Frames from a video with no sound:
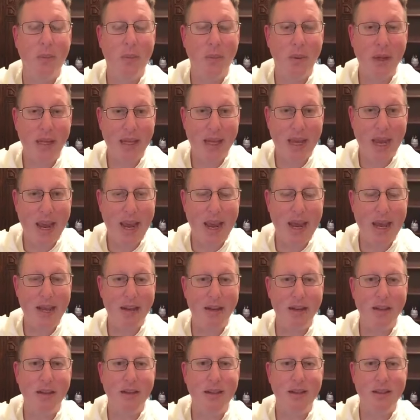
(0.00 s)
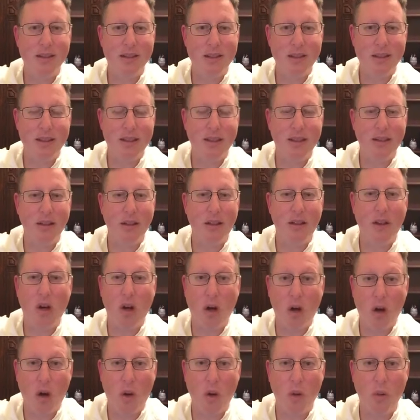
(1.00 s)
We can still
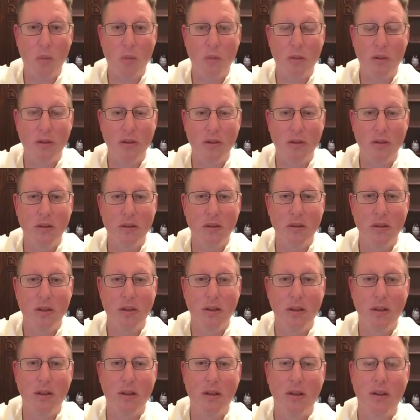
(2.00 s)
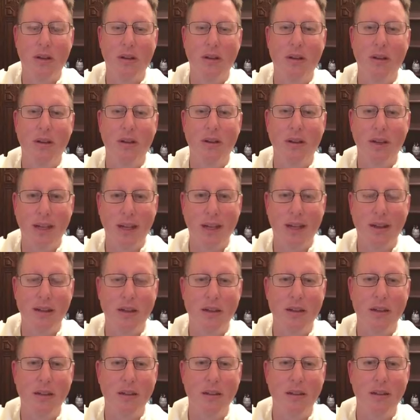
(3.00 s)
hope.
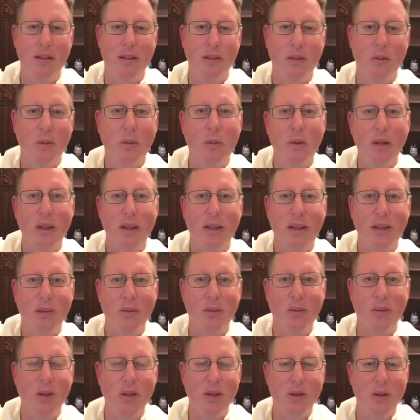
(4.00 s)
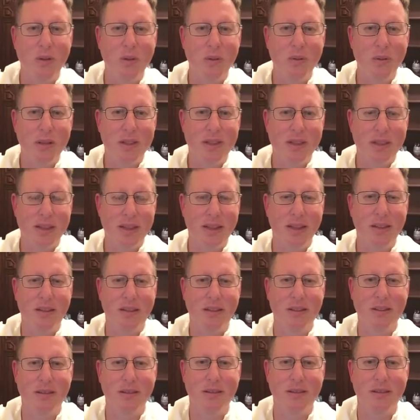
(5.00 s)
And what can we do with
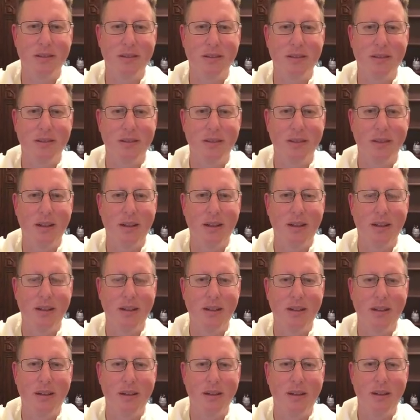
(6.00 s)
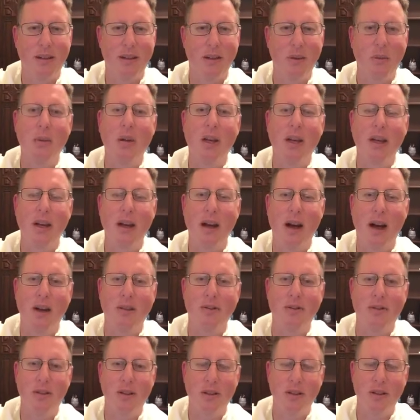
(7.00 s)
sin? We can
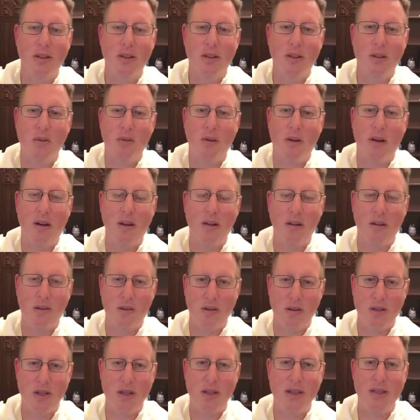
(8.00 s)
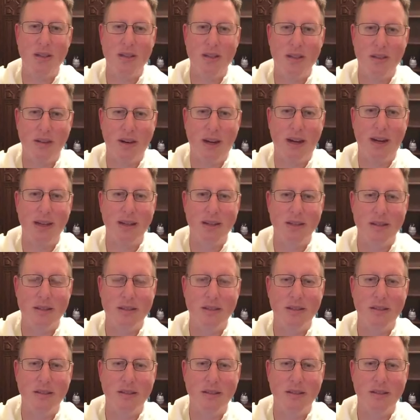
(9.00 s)
offer it to our Lord Jesus Christ.